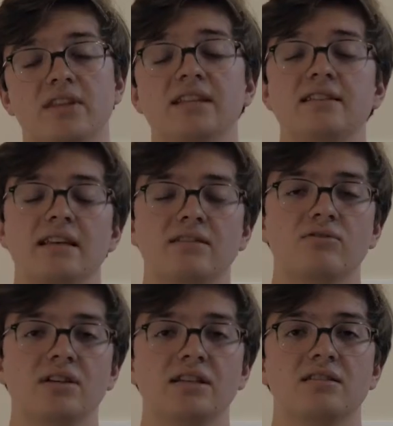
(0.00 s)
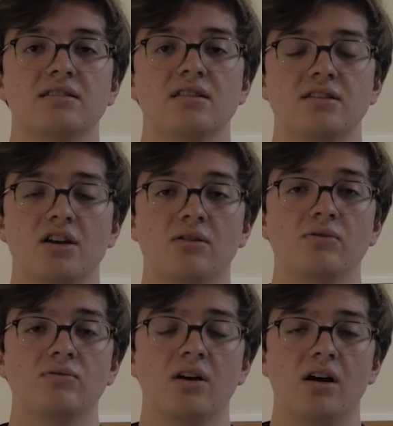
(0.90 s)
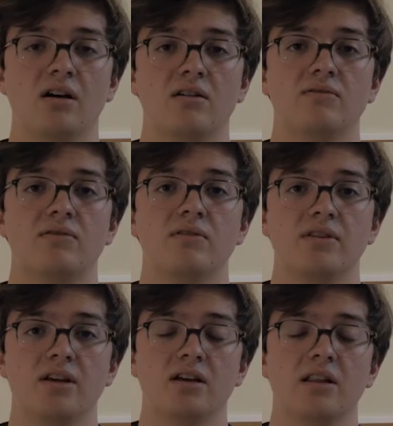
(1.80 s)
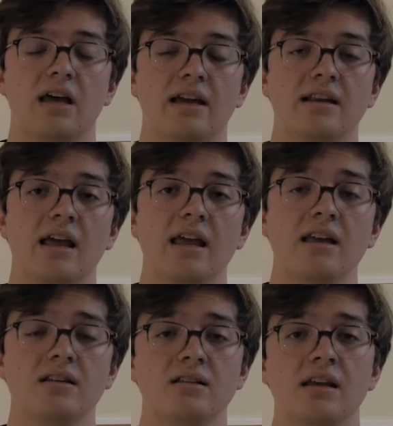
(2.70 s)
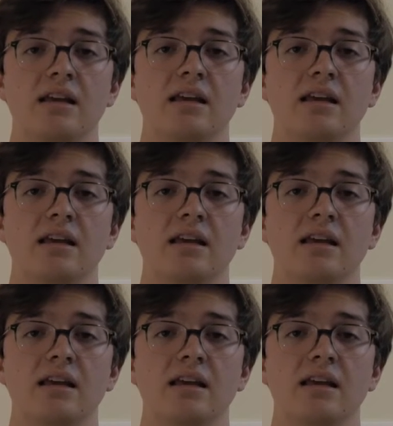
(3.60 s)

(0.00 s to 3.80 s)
This increased the tone of the light and